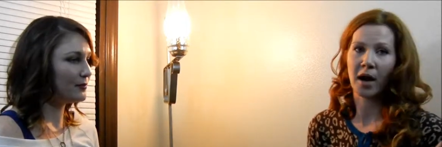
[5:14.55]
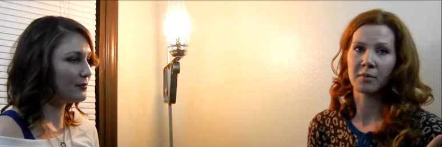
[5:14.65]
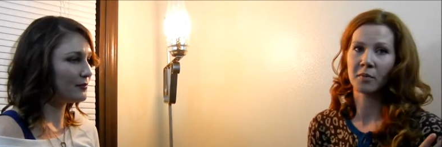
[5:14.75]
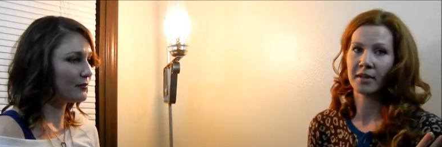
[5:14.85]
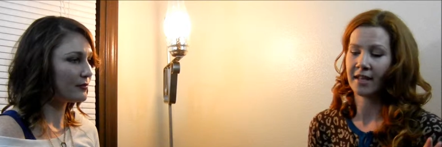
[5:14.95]

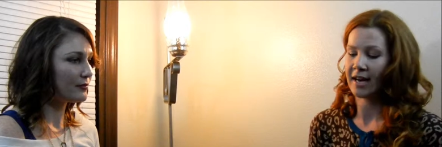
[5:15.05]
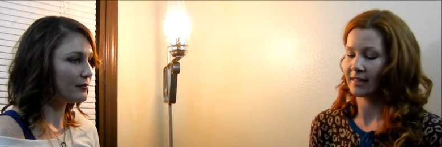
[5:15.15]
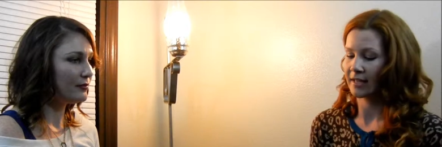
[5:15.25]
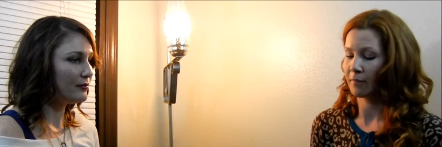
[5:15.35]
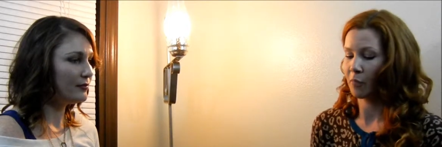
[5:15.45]
Speaker 1: problem with it. I
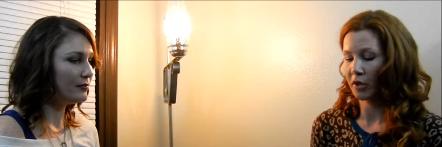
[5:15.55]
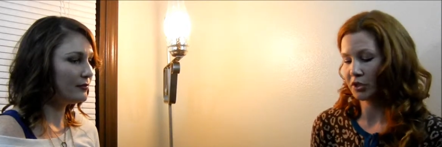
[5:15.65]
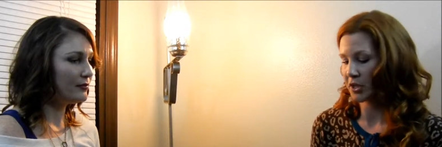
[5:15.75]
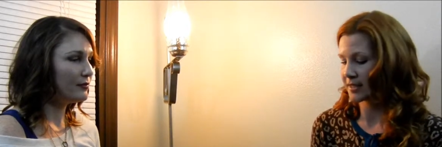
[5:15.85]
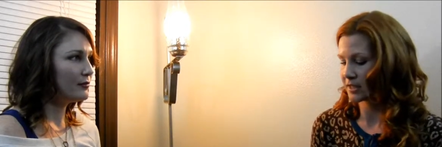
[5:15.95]
think it
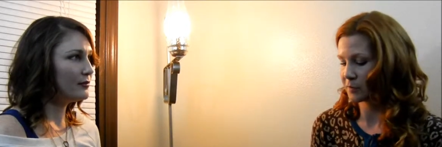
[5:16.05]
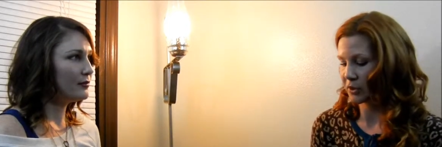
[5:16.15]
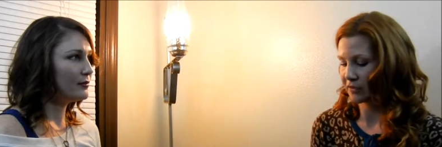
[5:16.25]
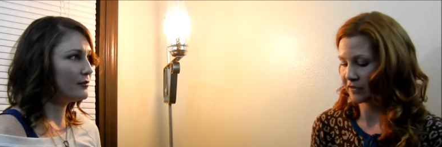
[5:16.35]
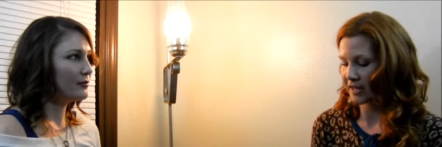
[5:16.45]
moisturizes
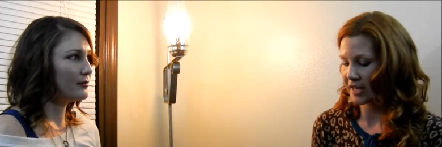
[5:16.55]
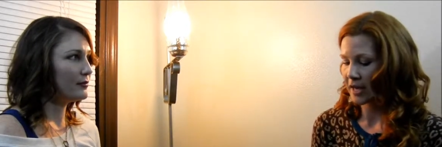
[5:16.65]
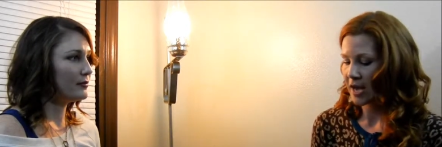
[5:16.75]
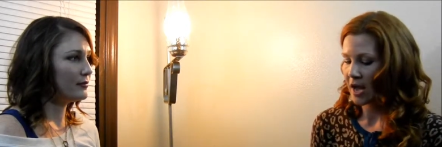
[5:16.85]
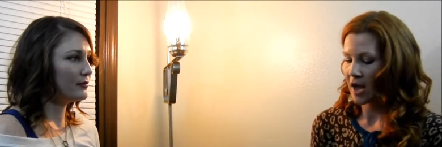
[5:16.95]

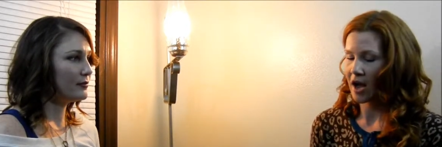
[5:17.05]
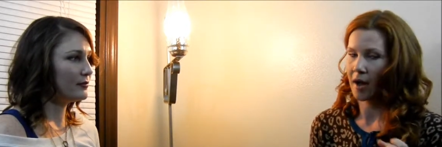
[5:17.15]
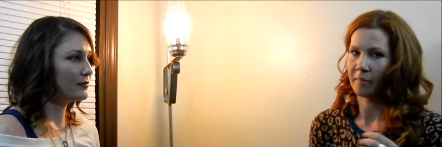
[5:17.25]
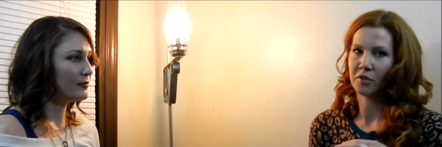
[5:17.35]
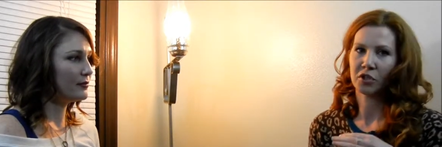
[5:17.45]
beautifully.
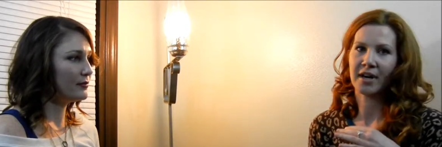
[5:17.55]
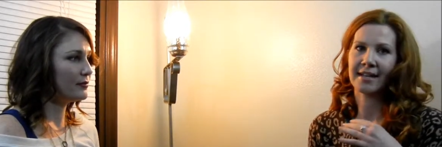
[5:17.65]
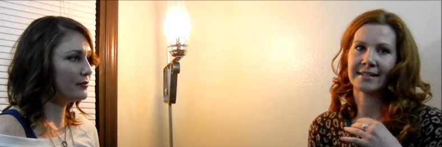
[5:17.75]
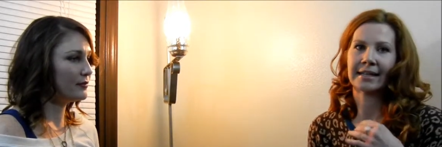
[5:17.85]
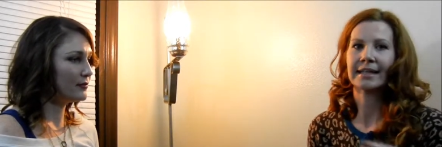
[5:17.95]
Um, you're
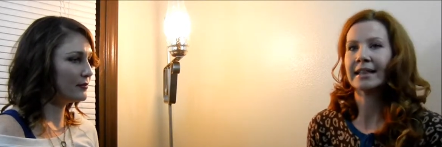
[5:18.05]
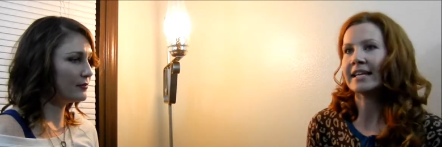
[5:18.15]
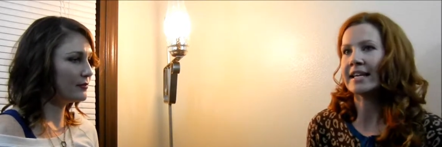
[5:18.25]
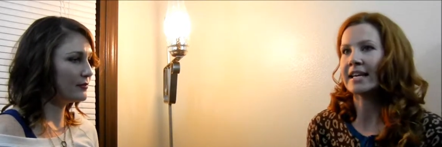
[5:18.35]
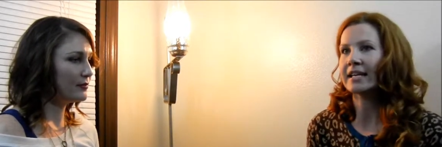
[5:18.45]
nice and
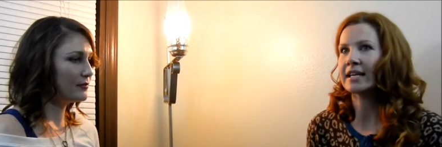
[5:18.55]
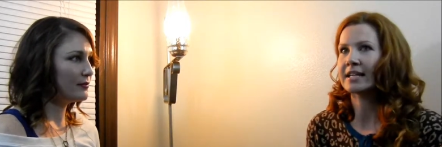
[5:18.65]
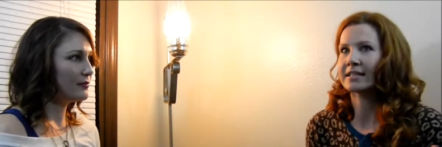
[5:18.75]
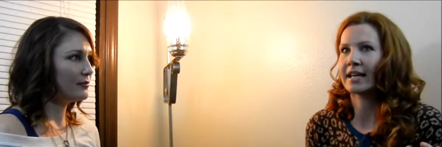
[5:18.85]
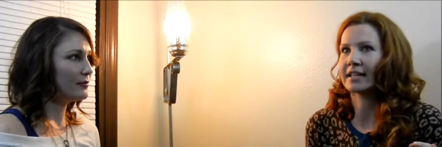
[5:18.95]
clean.
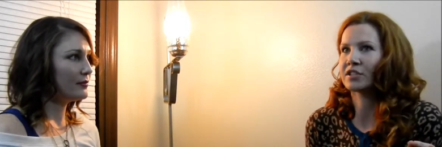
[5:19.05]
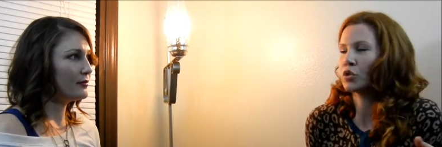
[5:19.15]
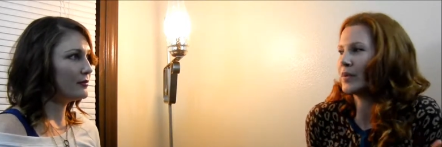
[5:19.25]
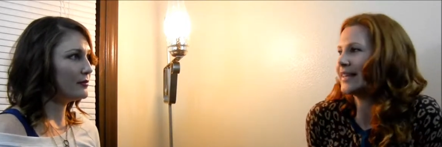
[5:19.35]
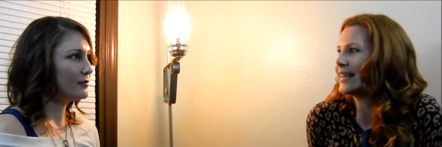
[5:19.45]
It's like a
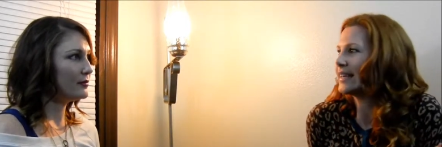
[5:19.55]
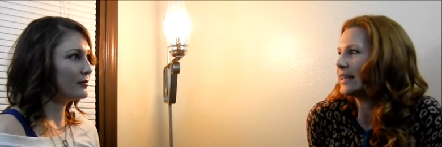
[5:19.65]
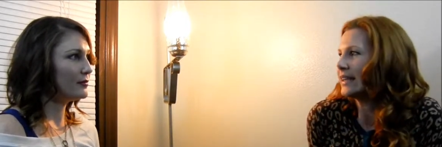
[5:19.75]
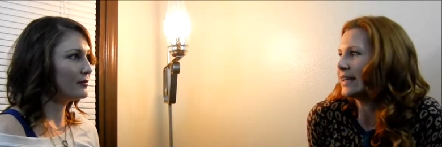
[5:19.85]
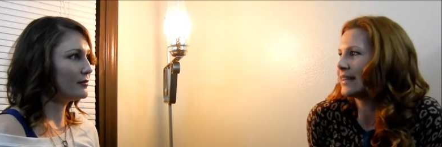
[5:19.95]
squeaky
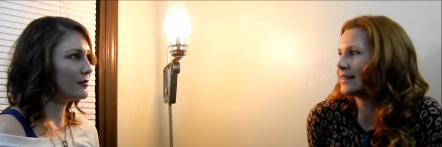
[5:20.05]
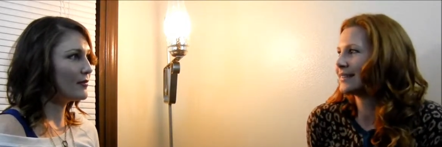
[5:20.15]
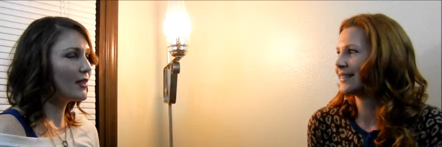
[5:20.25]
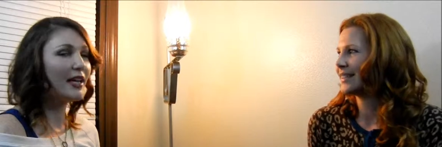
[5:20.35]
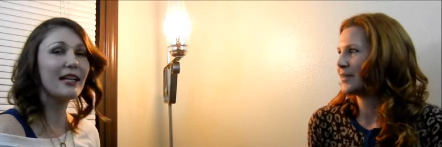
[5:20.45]
clean.
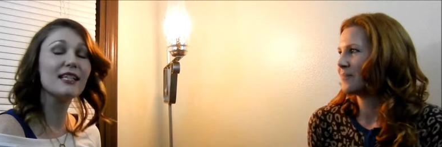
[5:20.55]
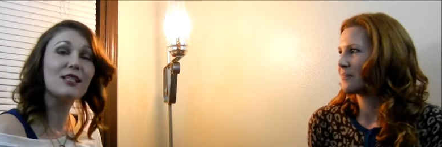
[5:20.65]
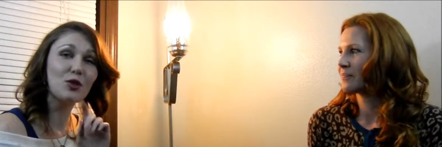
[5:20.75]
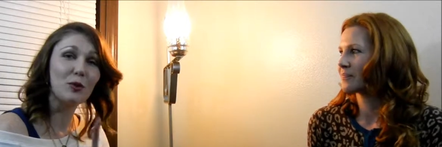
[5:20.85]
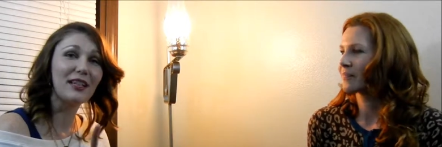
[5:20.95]
Speaker 2: It
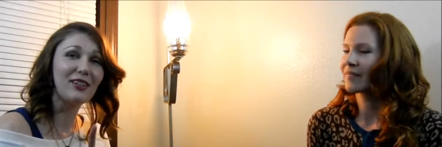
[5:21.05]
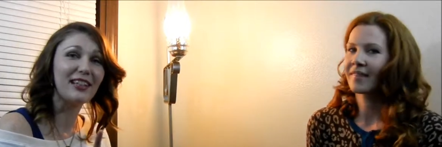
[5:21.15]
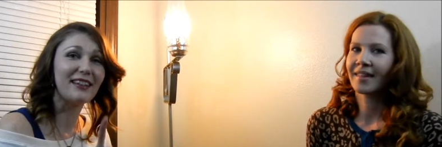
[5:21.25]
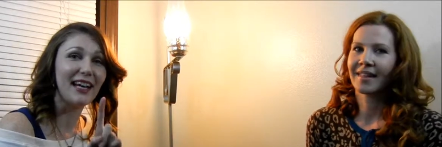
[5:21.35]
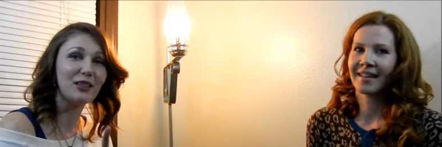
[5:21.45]
is a squeaky
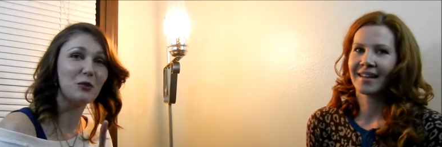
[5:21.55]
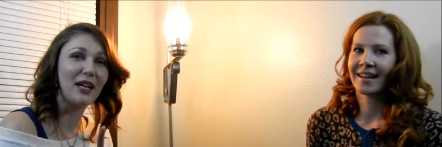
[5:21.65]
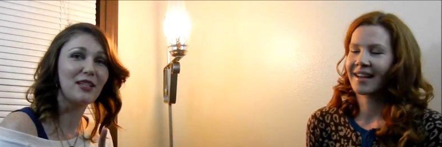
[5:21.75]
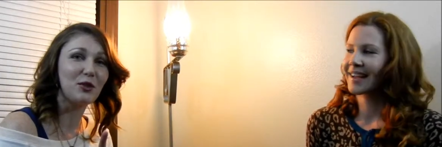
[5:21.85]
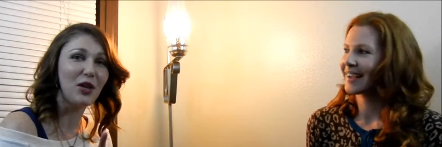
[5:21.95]
clean. That is what
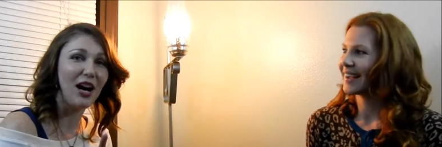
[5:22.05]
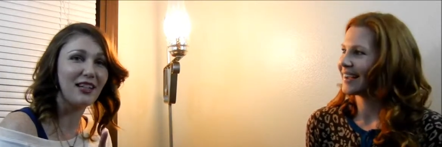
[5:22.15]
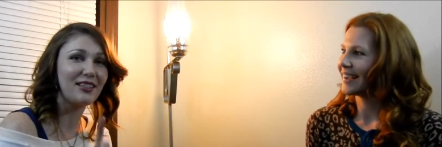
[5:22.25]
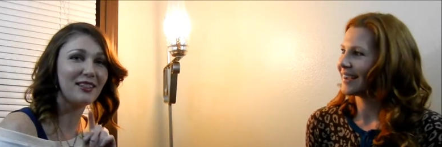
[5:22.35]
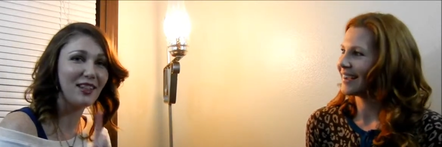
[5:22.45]
I do
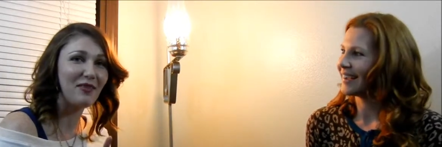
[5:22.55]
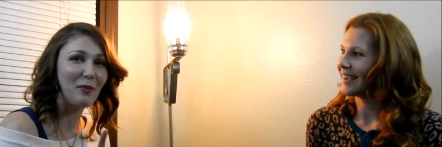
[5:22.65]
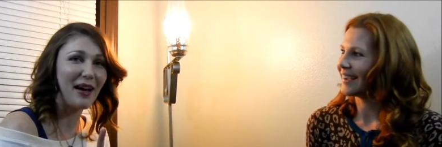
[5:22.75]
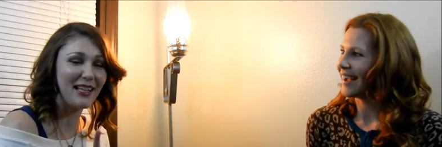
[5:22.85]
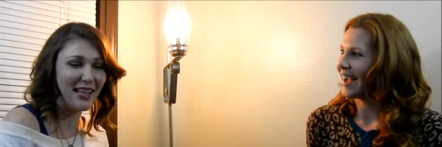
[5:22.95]
not love
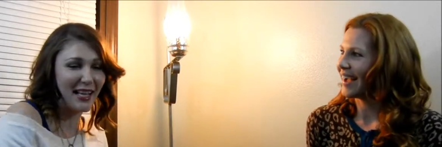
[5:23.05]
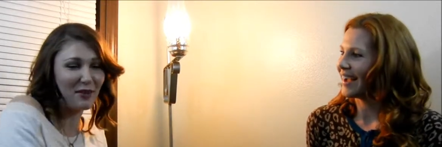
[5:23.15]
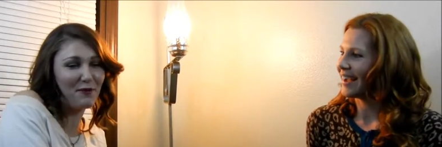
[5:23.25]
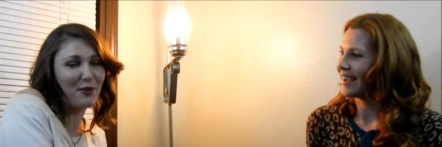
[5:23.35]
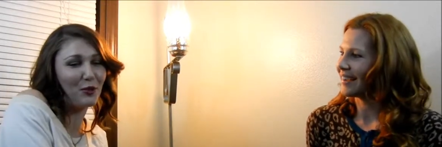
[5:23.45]
about is I
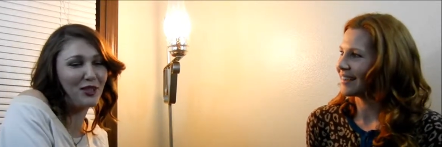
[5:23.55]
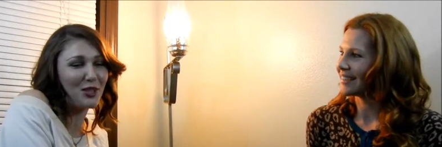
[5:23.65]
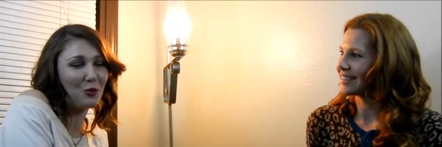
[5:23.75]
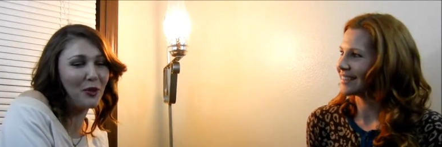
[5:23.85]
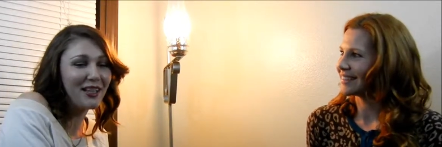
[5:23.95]
can feel the
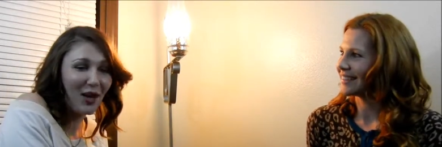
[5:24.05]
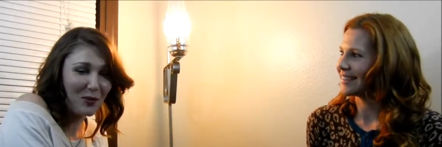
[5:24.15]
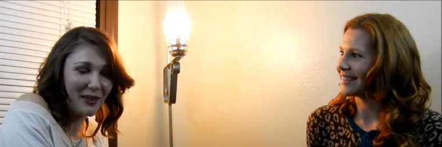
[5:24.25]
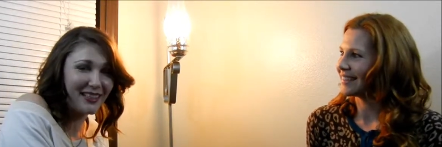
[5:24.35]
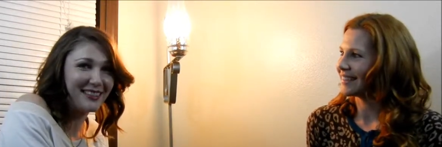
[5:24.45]
squeak
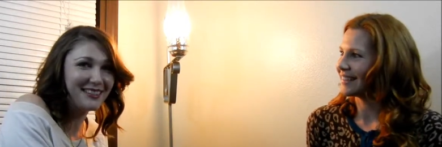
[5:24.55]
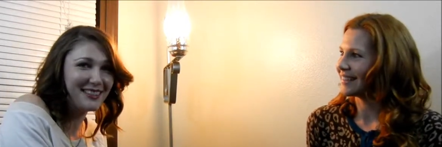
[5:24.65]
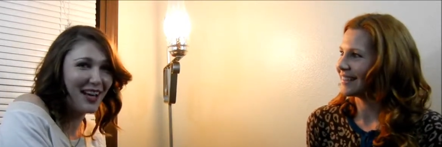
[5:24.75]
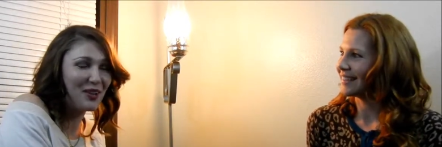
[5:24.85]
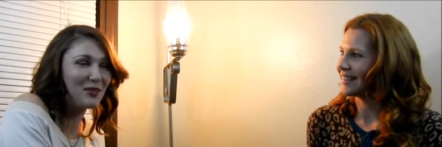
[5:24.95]
on me.
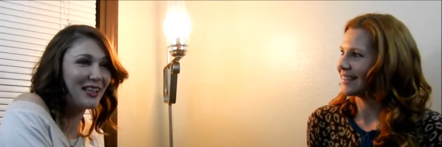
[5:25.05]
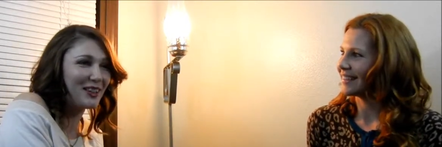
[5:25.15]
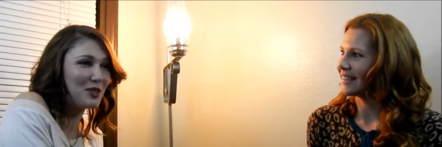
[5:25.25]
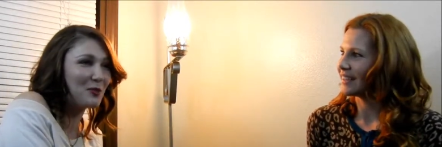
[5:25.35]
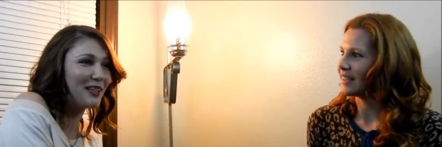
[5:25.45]
I don't
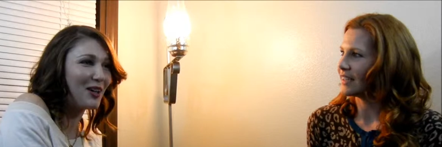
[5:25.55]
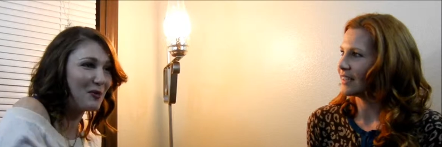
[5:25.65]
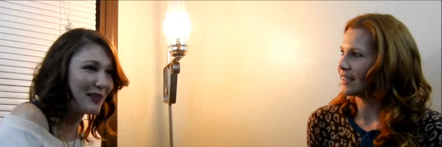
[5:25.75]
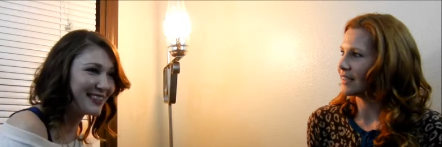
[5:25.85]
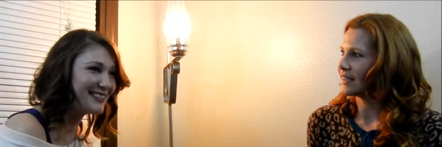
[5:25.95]
like the squeak
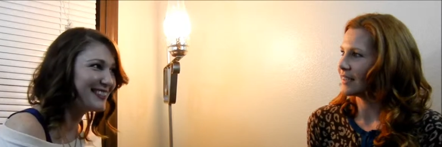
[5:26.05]
on me.